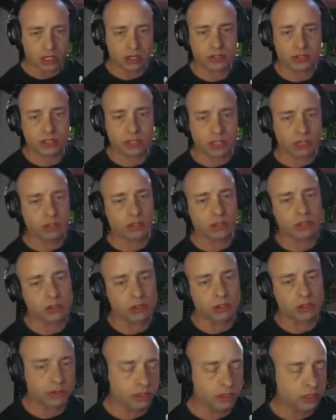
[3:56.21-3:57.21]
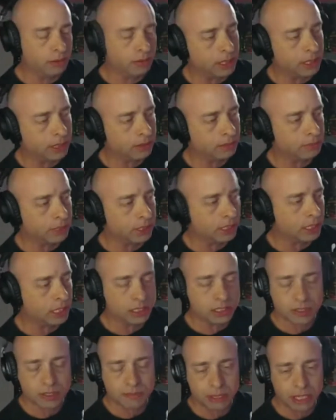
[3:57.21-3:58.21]
The girl, my kids'
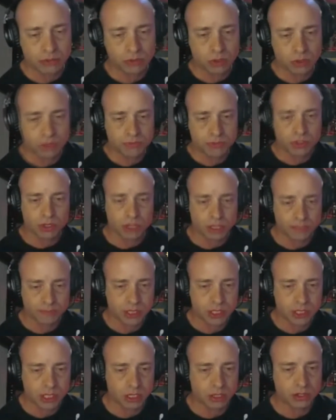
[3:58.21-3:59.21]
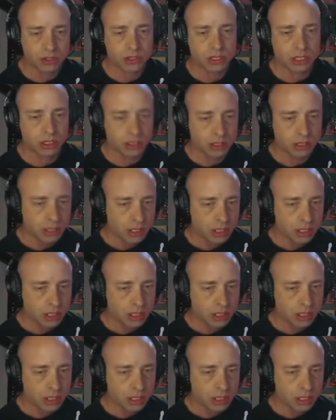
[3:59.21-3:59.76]
bedrooms are upstairs, and my